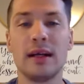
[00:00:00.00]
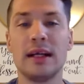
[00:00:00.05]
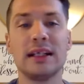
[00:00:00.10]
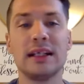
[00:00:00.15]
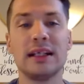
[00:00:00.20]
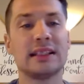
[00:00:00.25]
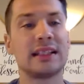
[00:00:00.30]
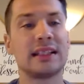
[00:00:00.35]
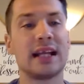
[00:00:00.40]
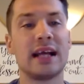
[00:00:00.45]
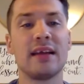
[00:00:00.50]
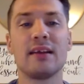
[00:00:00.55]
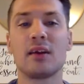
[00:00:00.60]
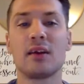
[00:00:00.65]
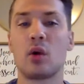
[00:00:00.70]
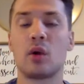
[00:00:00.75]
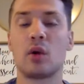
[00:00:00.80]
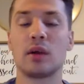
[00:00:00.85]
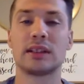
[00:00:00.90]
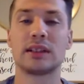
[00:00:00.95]
stay the
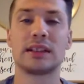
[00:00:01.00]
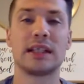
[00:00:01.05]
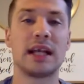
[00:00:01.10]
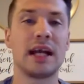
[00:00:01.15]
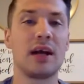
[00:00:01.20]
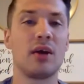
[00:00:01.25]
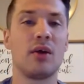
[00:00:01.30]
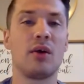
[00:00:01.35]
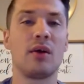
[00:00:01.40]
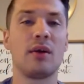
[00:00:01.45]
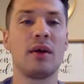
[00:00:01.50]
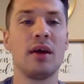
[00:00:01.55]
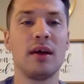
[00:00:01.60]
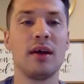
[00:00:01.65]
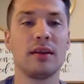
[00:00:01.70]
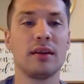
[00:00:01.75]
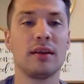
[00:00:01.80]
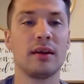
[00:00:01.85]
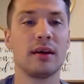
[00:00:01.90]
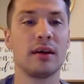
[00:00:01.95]
course. Stay on
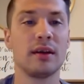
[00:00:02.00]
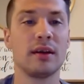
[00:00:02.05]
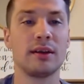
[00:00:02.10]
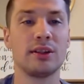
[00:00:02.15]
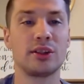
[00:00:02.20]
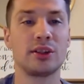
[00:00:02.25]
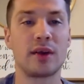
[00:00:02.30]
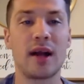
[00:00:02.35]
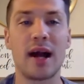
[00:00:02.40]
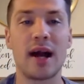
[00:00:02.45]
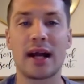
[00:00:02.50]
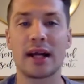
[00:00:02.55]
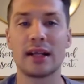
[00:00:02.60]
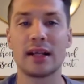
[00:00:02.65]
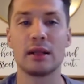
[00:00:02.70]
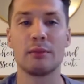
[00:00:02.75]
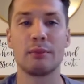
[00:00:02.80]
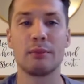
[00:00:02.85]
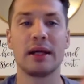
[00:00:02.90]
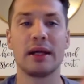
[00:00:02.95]
the, the track and
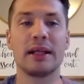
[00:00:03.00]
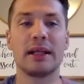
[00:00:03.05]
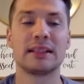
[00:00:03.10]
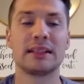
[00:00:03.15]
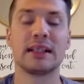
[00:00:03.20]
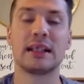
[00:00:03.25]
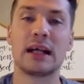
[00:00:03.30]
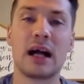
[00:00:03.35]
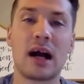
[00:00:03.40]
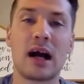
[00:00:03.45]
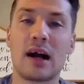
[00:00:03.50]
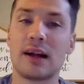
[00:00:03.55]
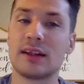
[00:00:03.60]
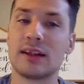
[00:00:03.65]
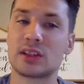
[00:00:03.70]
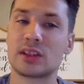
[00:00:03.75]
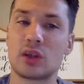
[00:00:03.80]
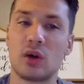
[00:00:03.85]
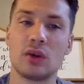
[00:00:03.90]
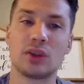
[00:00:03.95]
the pace that God
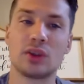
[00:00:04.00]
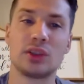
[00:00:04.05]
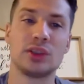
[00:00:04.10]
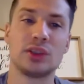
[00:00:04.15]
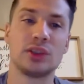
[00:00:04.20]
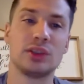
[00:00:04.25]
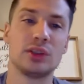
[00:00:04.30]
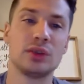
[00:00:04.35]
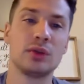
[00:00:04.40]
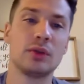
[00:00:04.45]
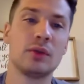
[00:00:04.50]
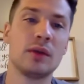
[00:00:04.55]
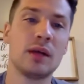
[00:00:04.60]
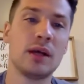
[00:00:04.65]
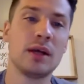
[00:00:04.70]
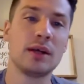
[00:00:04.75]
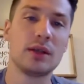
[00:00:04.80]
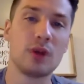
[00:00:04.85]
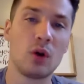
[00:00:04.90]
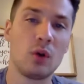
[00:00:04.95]
has called you to
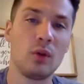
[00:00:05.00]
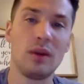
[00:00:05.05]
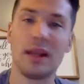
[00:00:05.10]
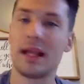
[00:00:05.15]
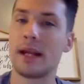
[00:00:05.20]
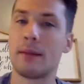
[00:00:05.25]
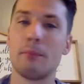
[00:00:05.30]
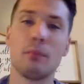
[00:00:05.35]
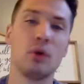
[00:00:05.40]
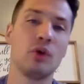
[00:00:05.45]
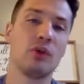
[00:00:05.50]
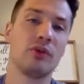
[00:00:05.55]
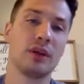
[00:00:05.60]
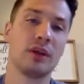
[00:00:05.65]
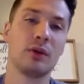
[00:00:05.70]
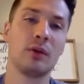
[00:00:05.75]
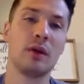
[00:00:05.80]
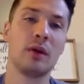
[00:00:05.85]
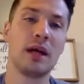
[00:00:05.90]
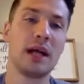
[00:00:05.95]
don't let you
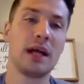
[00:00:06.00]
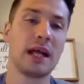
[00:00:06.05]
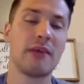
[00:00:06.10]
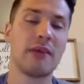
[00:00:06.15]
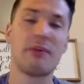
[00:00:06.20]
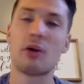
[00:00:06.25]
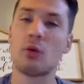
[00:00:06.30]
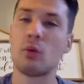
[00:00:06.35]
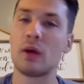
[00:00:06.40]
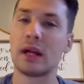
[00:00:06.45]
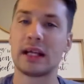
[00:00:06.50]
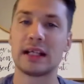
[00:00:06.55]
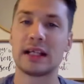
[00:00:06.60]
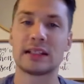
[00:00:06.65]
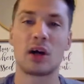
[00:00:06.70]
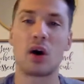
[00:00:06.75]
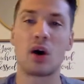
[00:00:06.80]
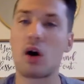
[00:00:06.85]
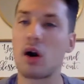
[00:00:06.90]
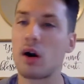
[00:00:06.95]
know, it gets
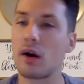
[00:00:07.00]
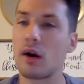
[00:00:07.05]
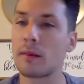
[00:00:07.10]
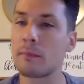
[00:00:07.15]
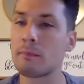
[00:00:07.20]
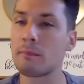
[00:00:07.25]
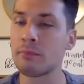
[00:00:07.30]
hard,